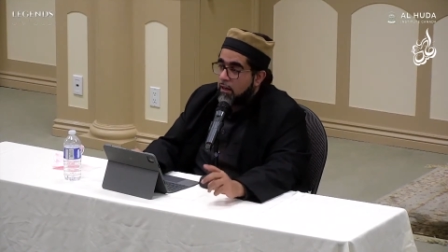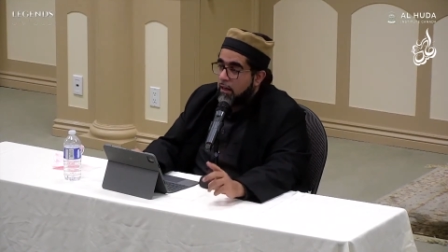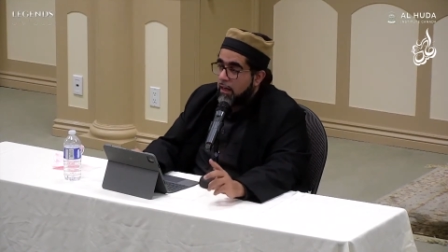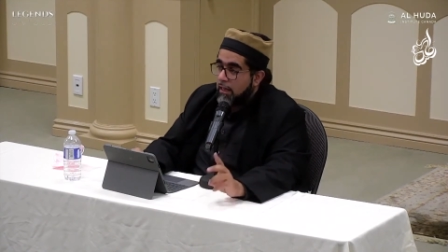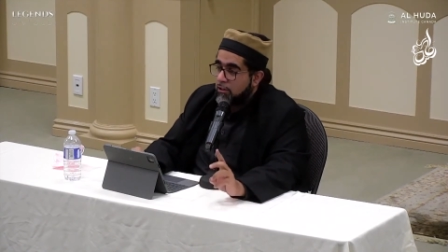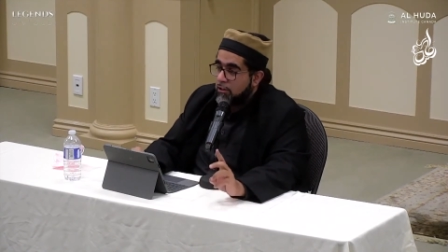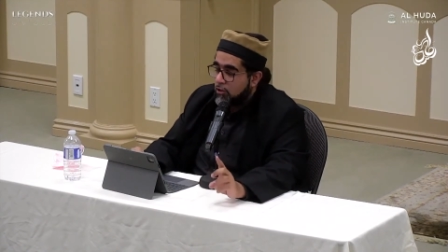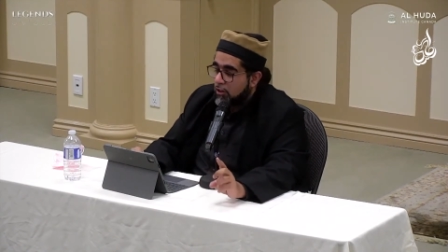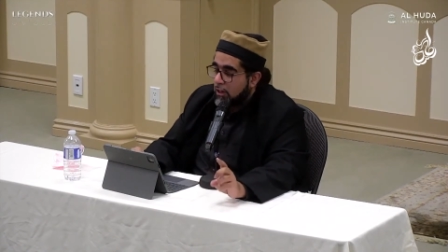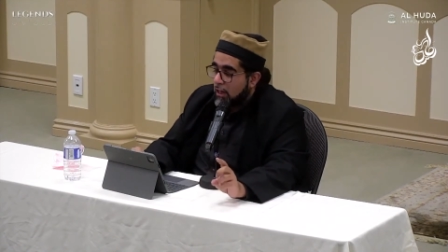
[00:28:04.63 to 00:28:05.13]

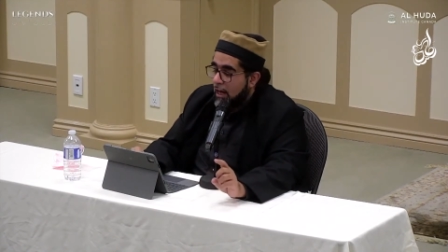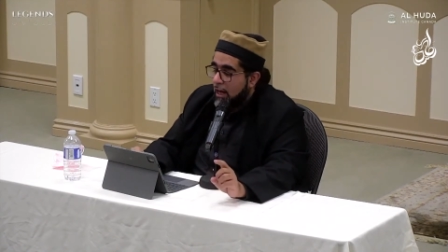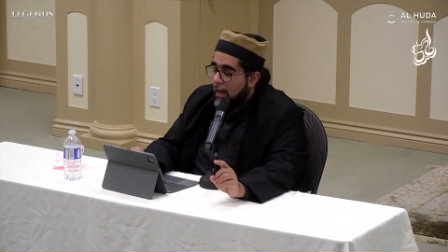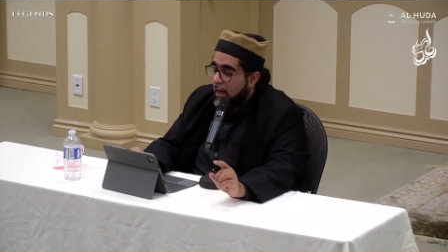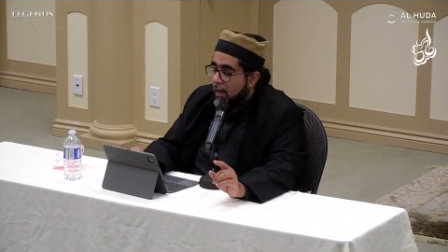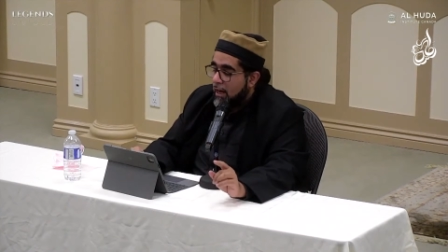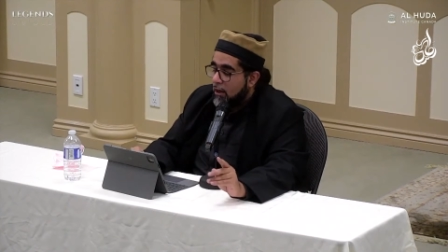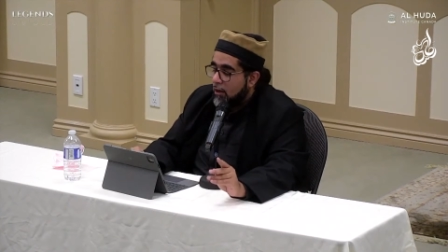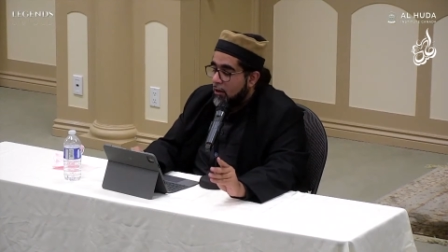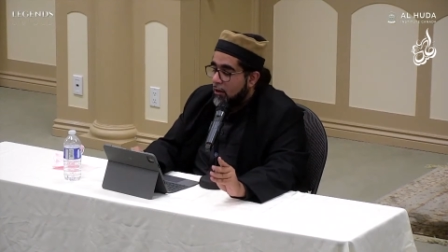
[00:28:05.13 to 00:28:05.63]
In
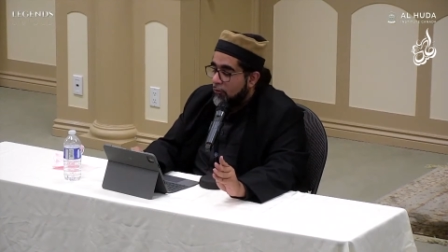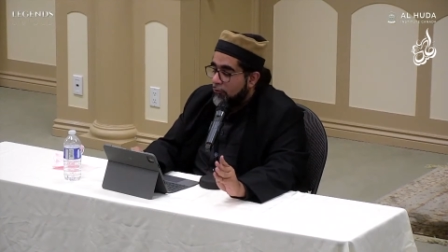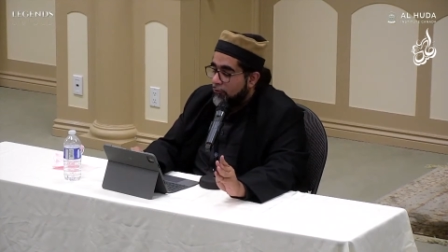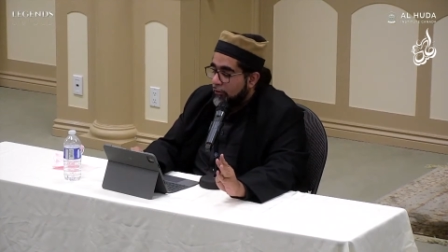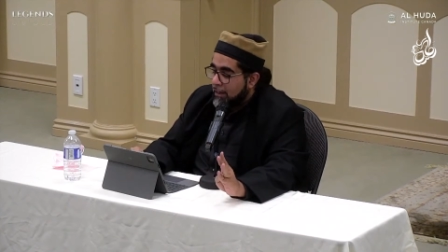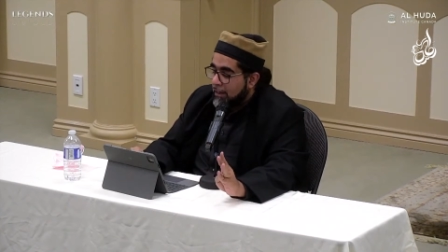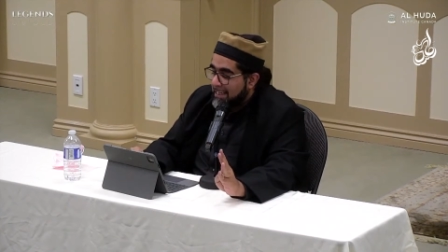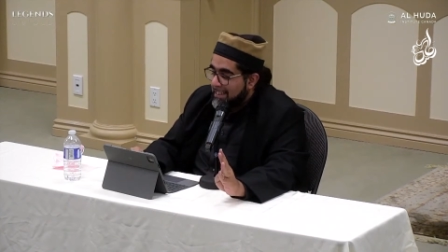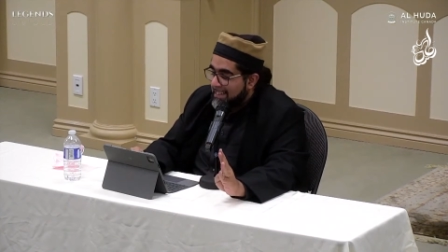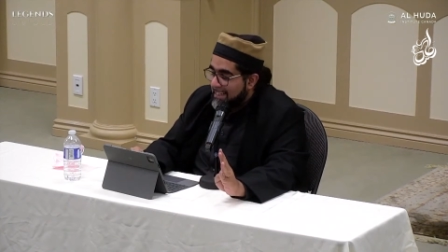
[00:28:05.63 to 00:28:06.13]
July of
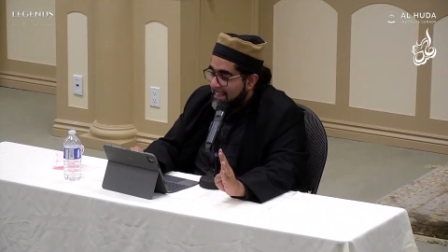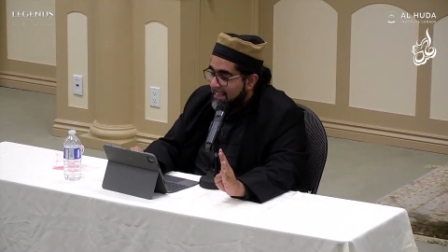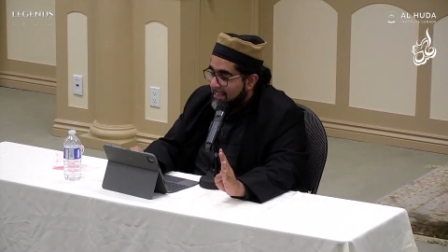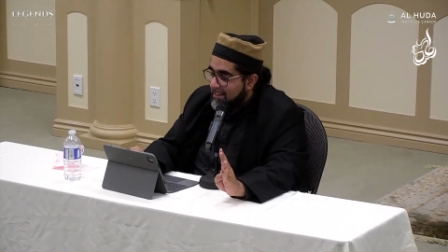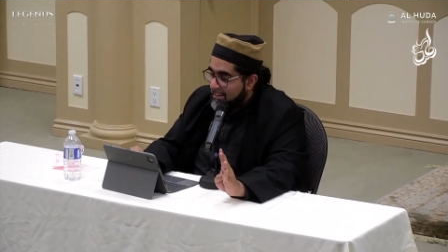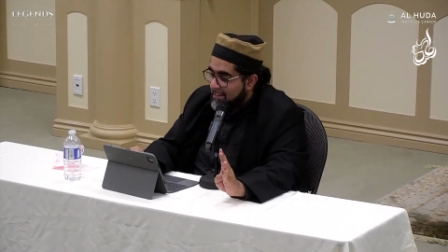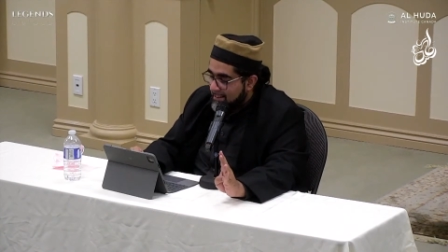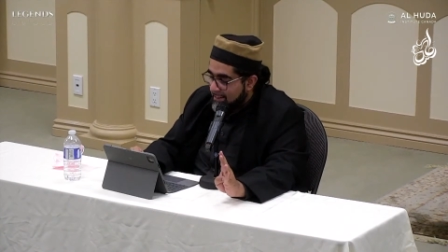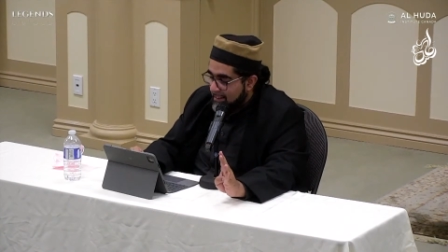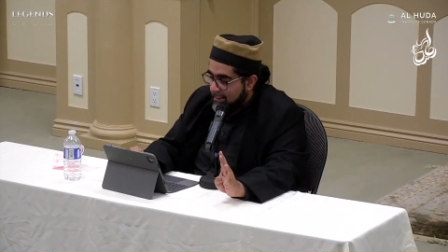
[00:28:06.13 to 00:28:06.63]

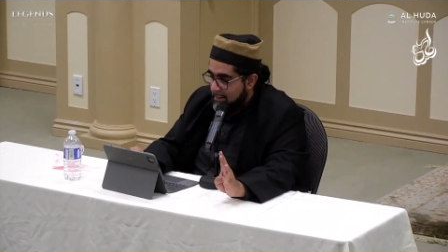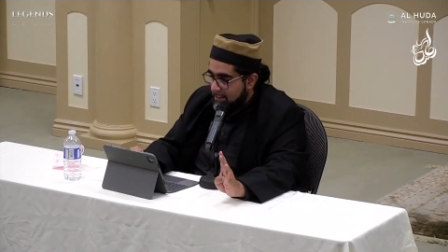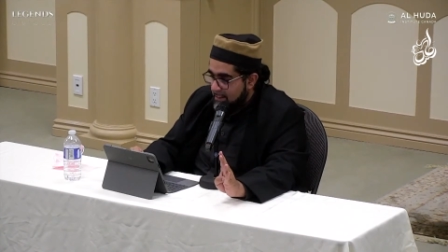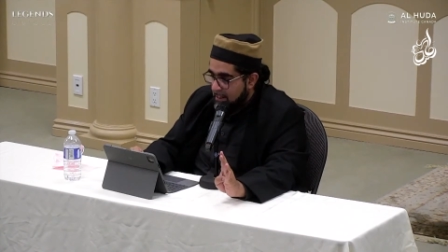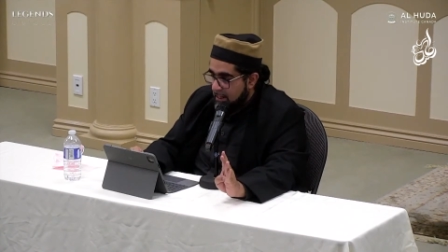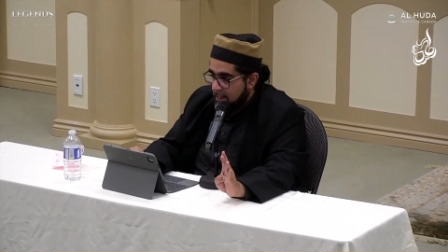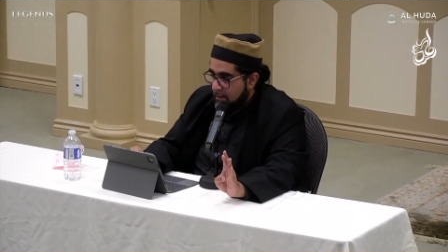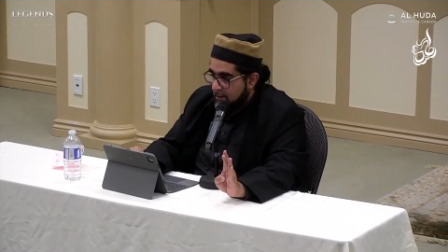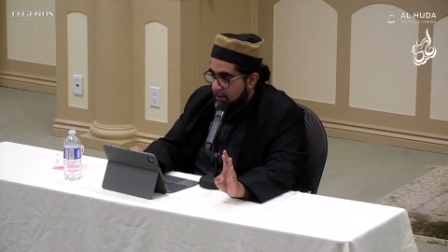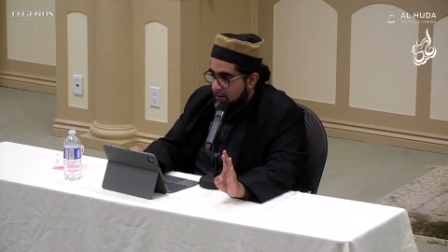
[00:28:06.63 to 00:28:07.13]

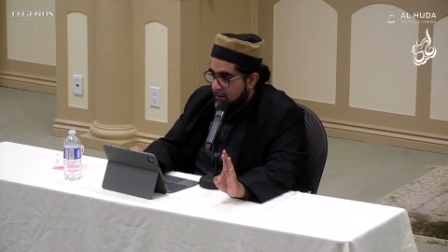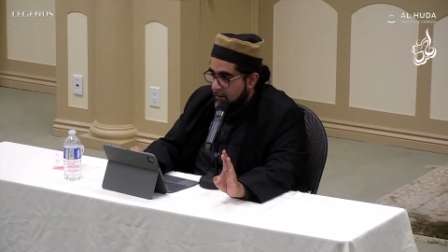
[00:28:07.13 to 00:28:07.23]
1860,